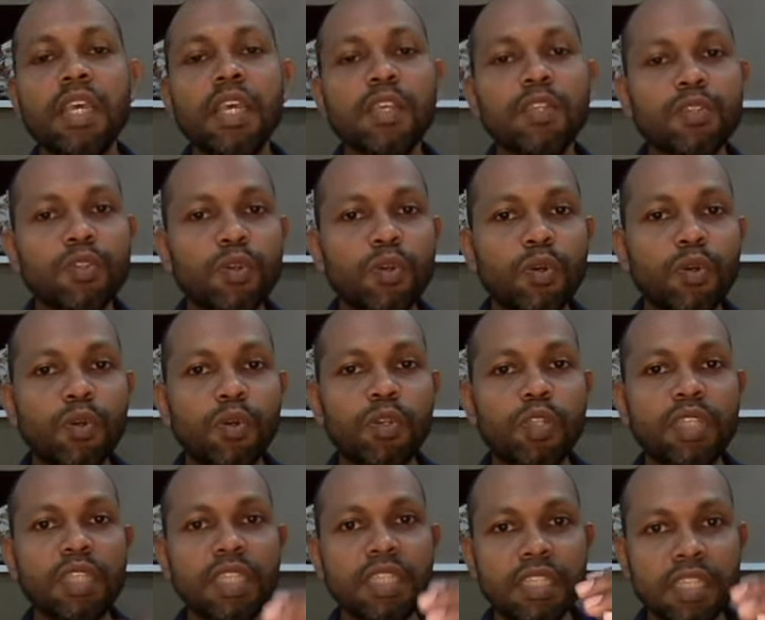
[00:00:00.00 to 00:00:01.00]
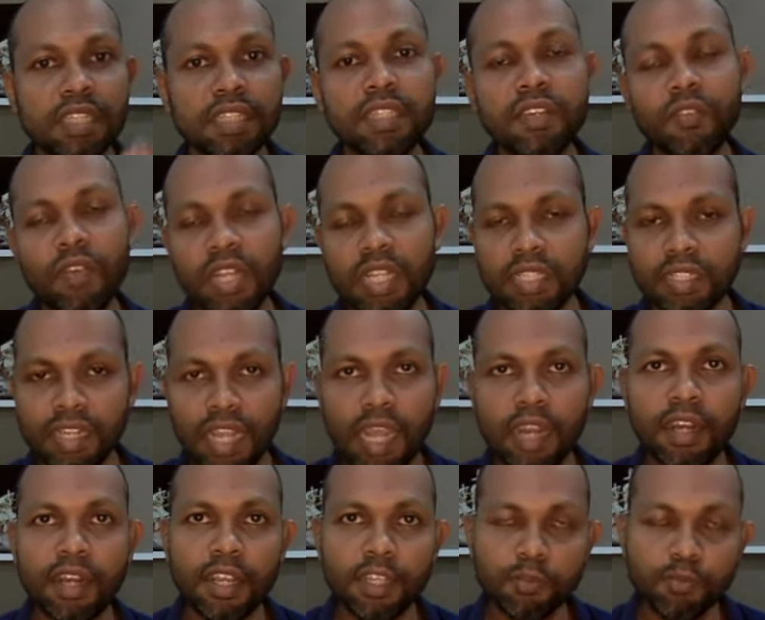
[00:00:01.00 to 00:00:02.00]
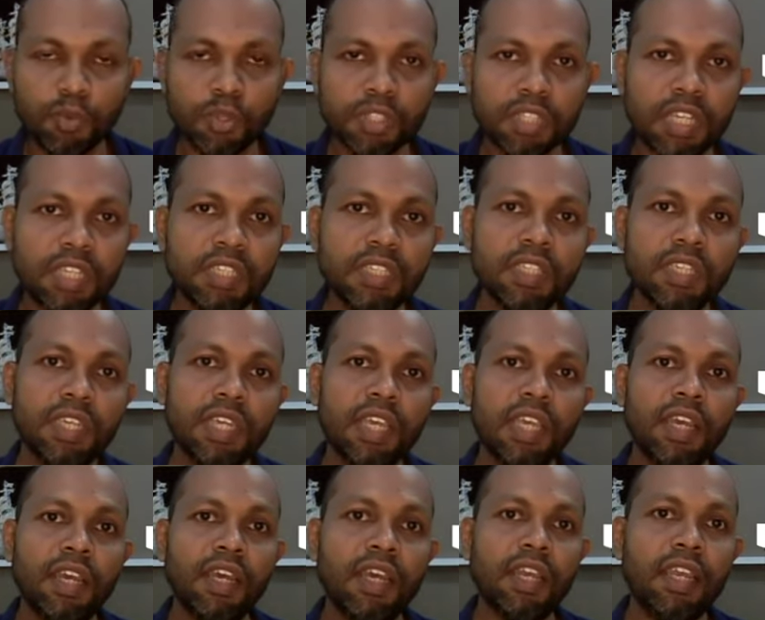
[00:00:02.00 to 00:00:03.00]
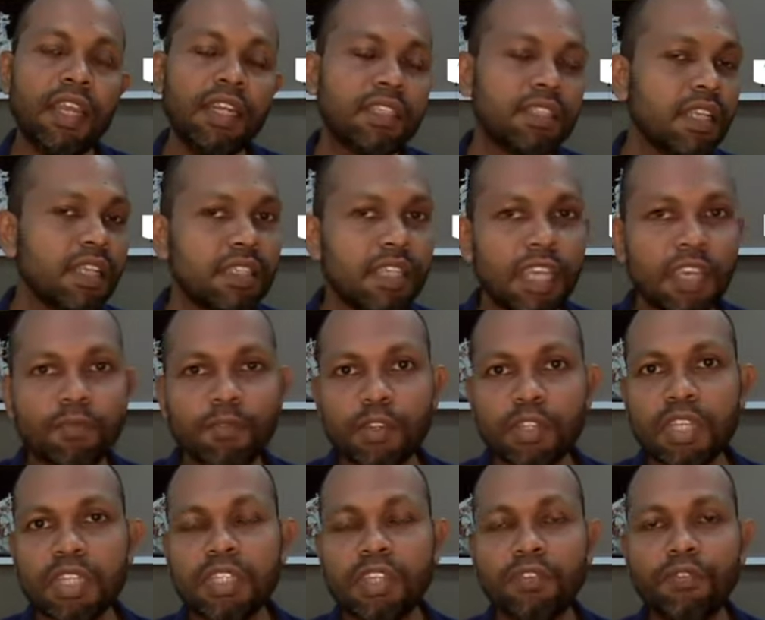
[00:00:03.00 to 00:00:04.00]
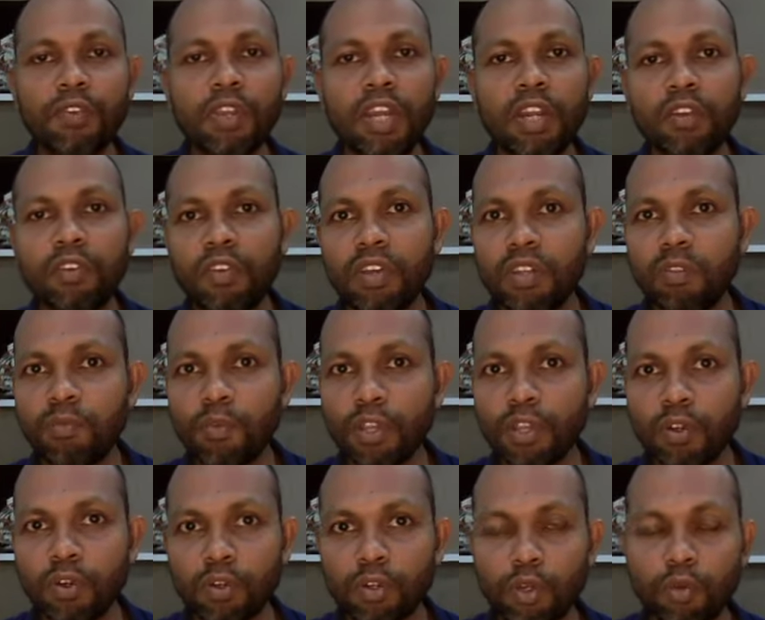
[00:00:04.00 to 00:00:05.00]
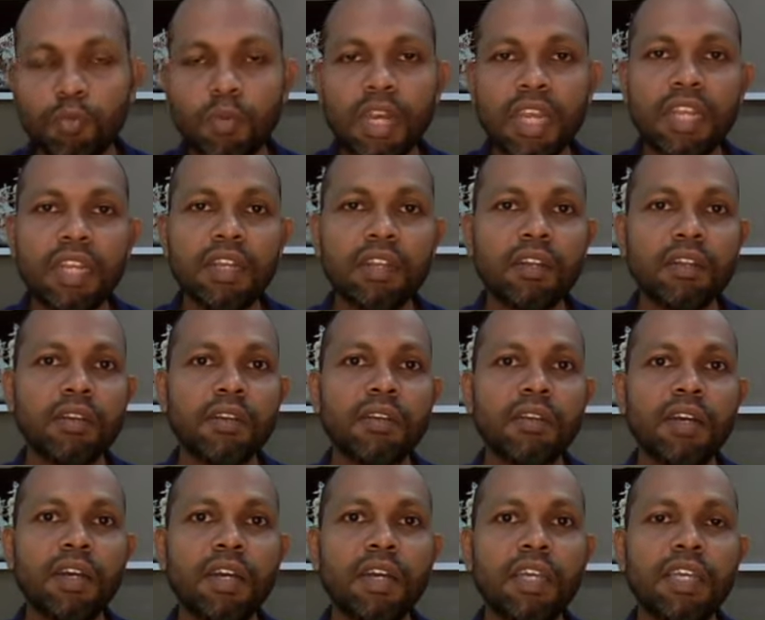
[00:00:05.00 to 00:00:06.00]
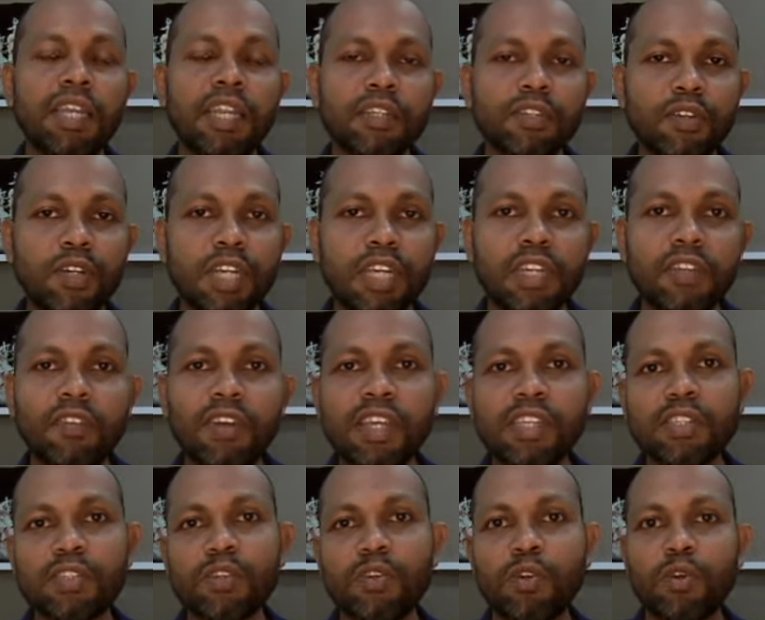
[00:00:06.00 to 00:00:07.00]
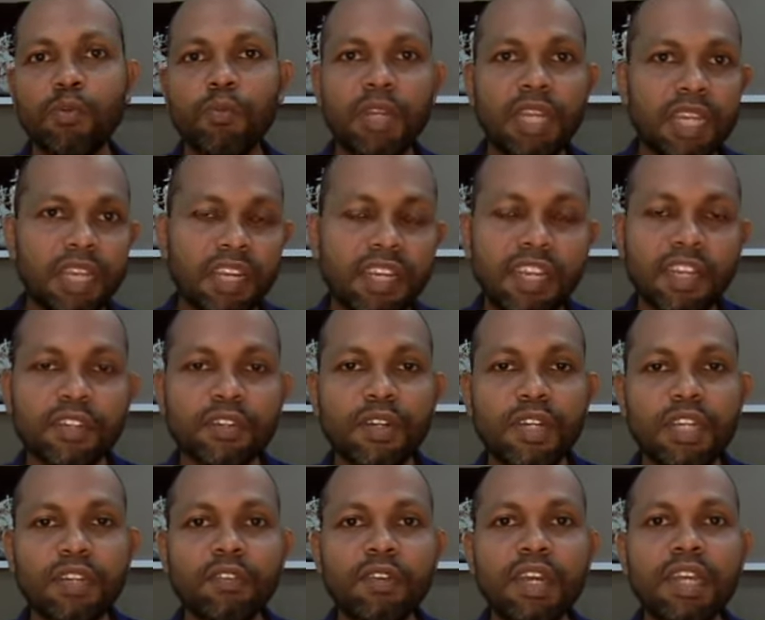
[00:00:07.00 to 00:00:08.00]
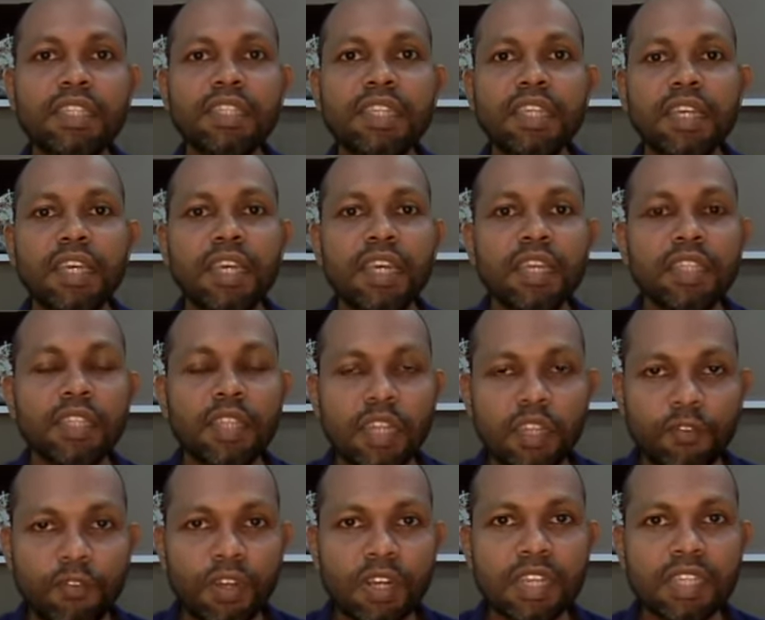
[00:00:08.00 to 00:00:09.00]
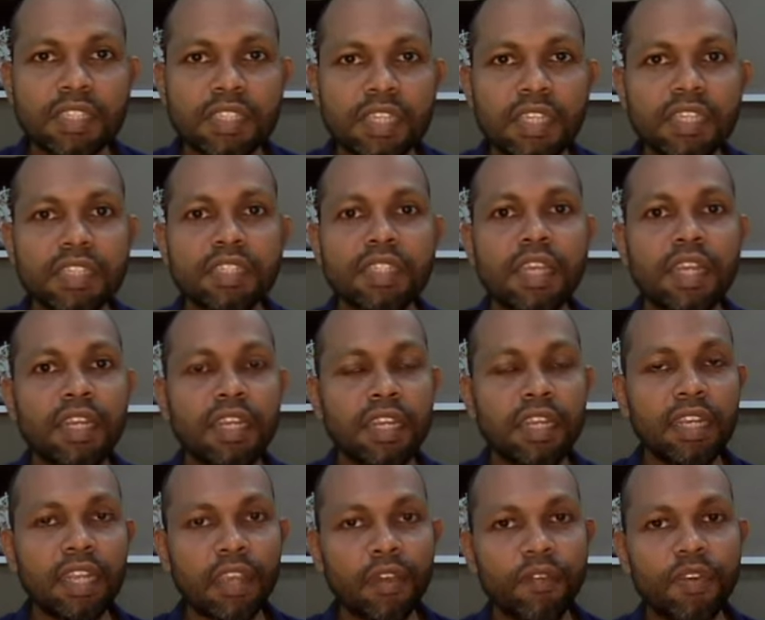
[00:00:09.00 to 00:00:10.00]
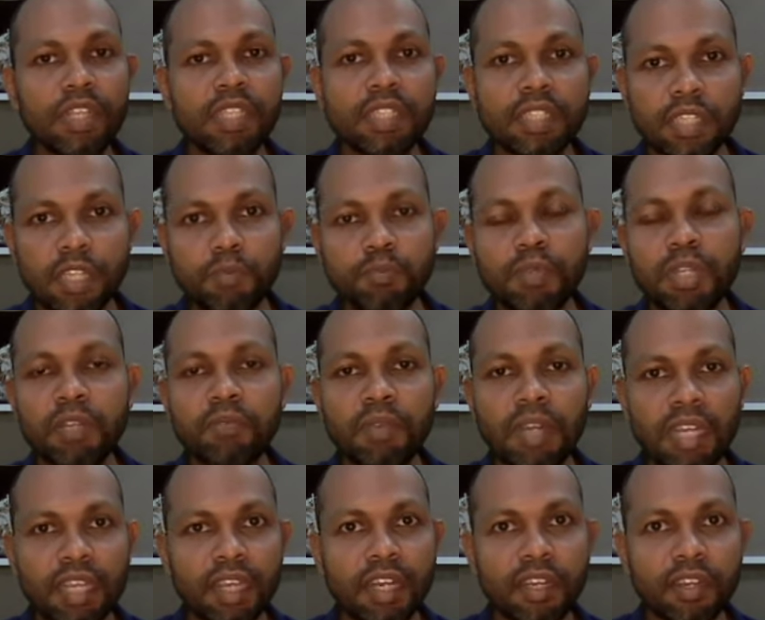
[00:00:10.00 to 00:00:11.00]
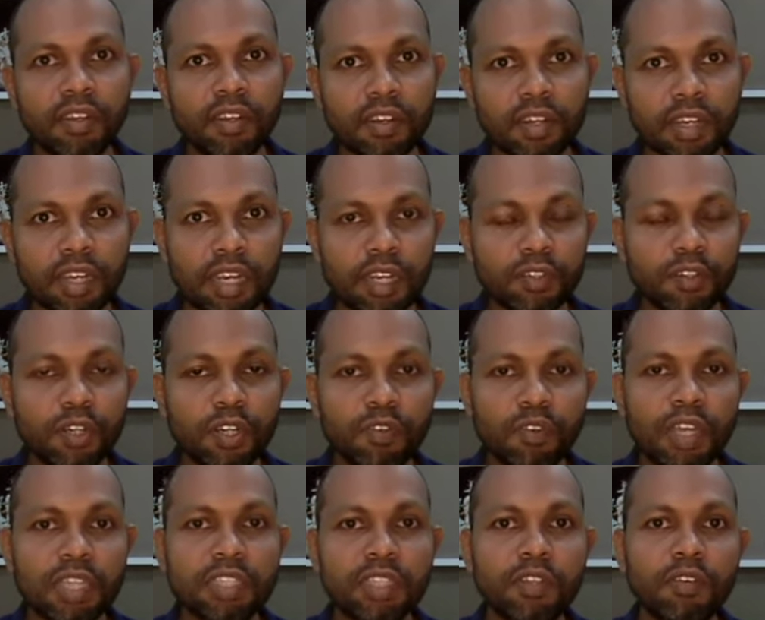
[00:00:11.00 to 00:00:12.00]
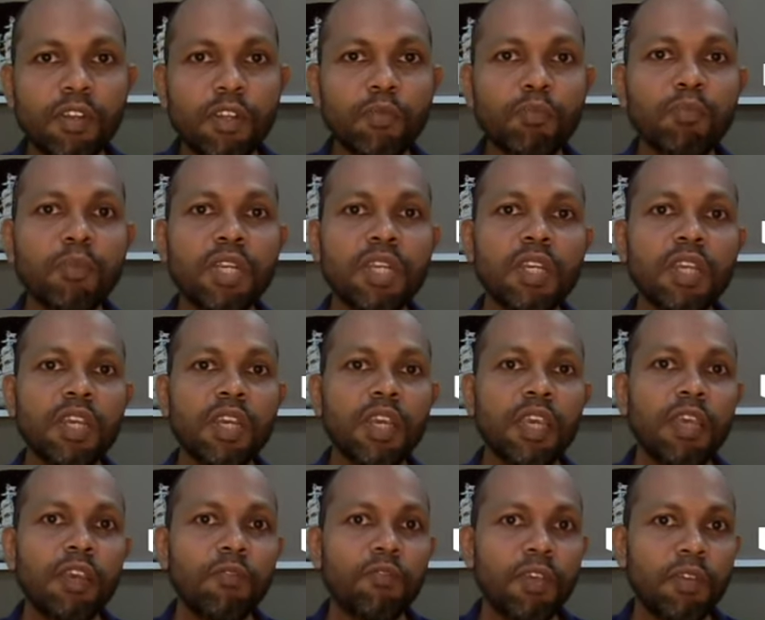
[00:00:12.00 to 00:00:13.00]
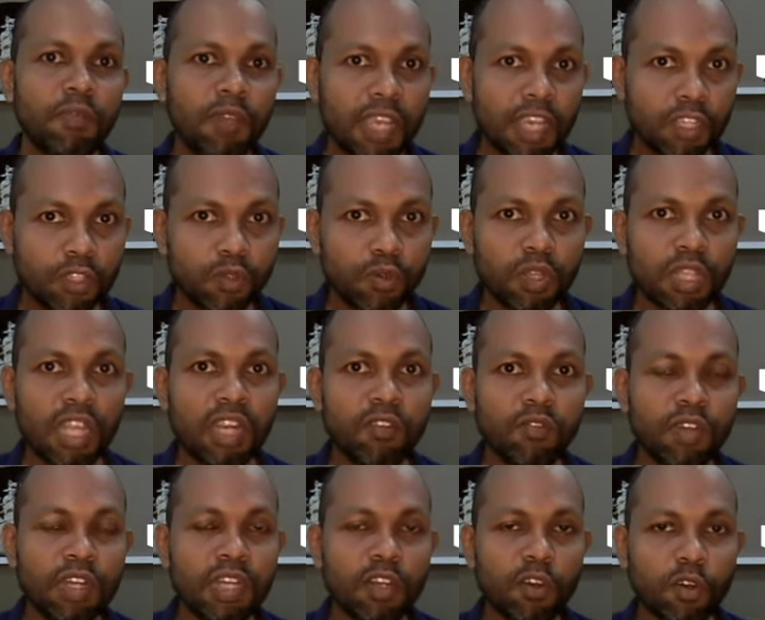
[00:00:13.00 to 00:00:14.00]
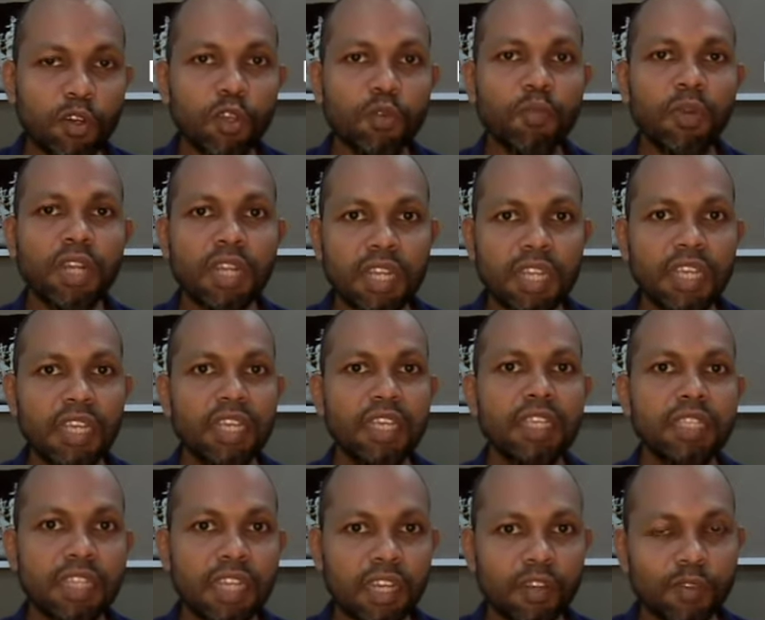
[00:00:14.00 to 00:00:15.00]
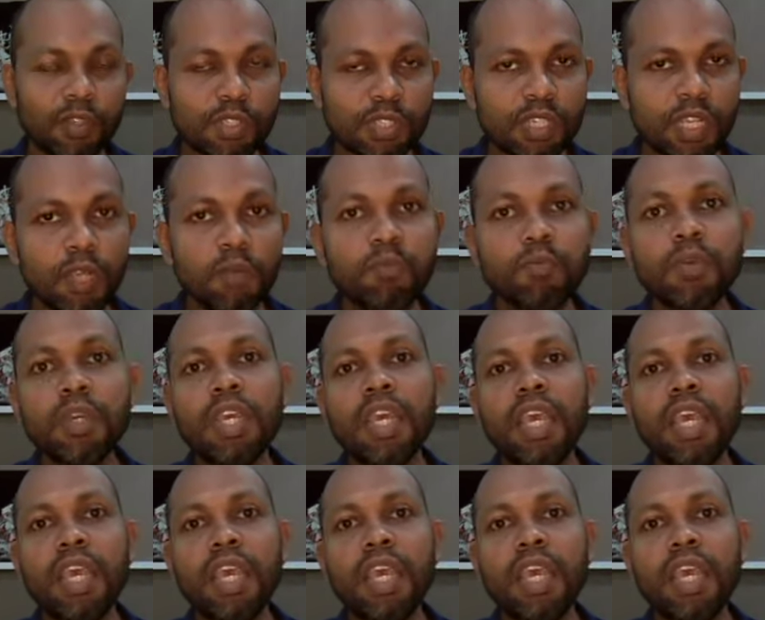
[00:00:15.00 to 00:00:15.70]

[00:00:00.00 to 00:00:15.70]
So this is a very standardized process. It's the same process if you are developing automobile electronic device or medical electronic device. The difference is that in every step in medical electronic device development, we make sure that we document each and every step,